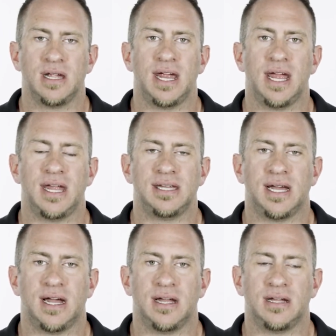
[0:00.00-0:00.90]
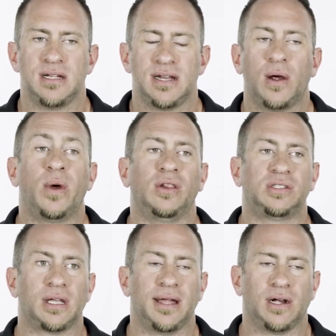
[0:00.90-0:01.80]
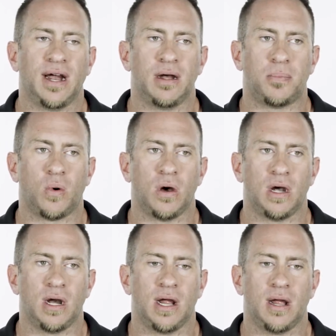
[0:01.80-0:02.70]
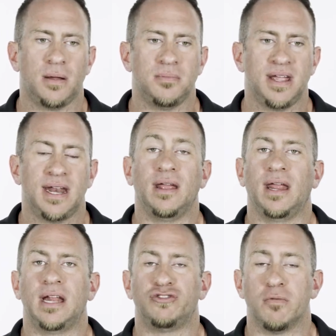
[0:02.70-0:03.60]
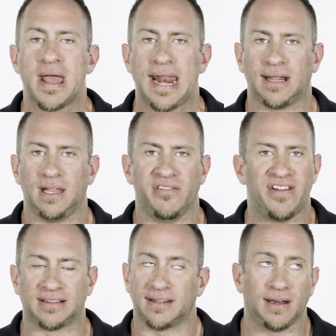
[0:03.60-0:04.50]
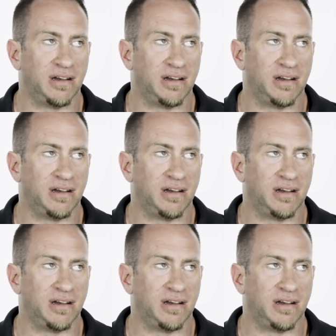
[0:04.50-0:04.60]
And I went and looked at my credit report, and it had dramatically affected.